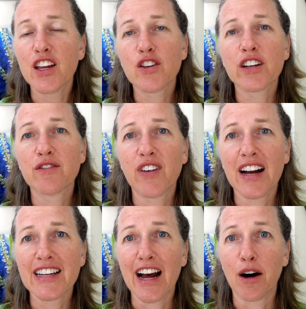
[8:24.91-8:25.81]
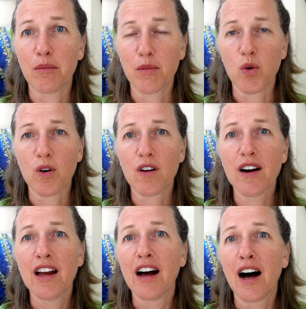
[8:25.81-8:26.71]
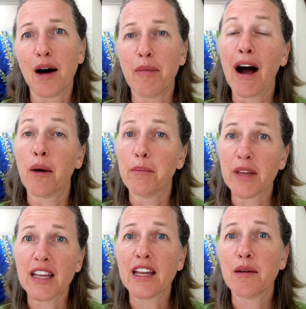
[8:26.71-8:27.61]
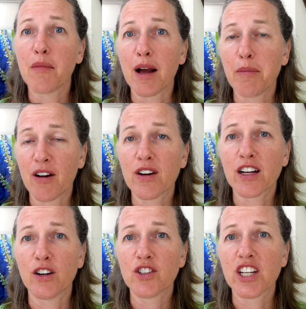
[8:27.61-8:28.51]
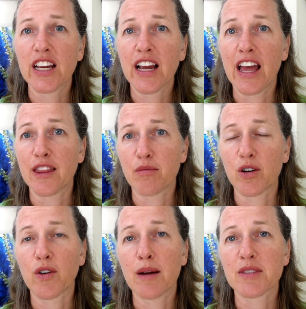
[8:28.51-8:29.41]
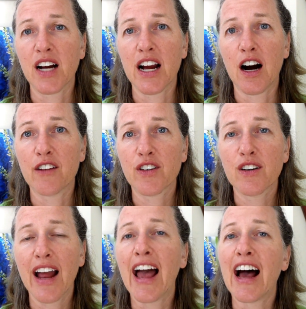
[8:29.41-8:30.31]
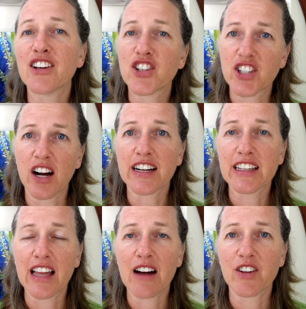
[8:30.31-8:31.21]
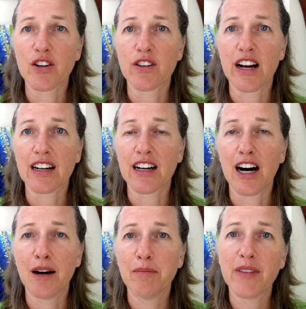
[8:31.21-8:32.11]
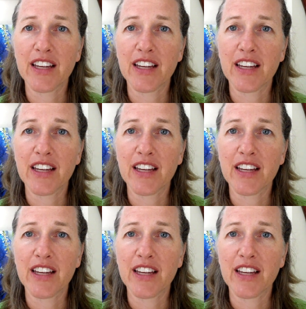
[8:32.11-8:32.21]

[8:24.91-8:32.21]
You can find out more about me, my parent coaching, and the programs I offer at shawneelavender.com,